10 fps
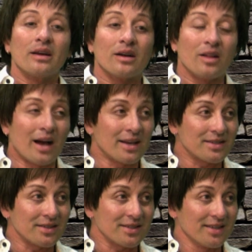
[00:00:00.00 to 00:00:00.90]

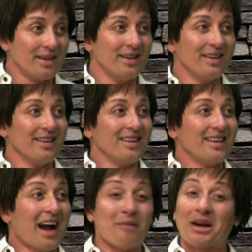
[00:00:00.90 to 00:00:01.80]
Classes.
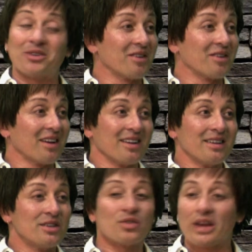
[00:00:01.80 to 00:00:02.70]
I'm not joking.
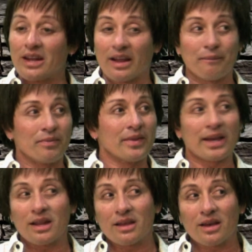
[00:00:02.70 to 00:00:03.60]
Training.
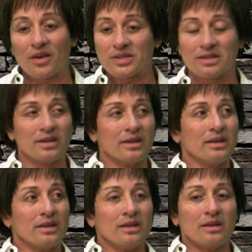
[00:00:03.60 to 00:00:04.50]
Like anything else.
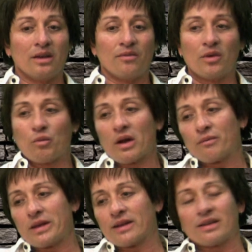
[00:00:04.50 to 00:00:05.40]
If you want
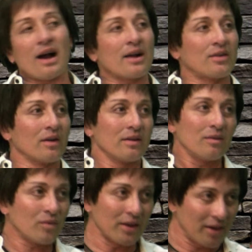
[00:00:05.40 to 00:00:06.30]
to be a doctor,
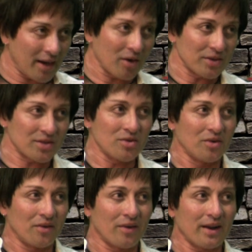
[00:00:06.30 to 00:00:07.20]
you got to go to
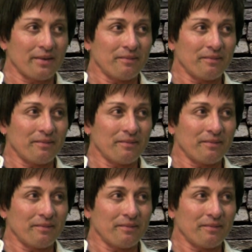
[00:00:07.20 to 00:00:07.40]
school, right?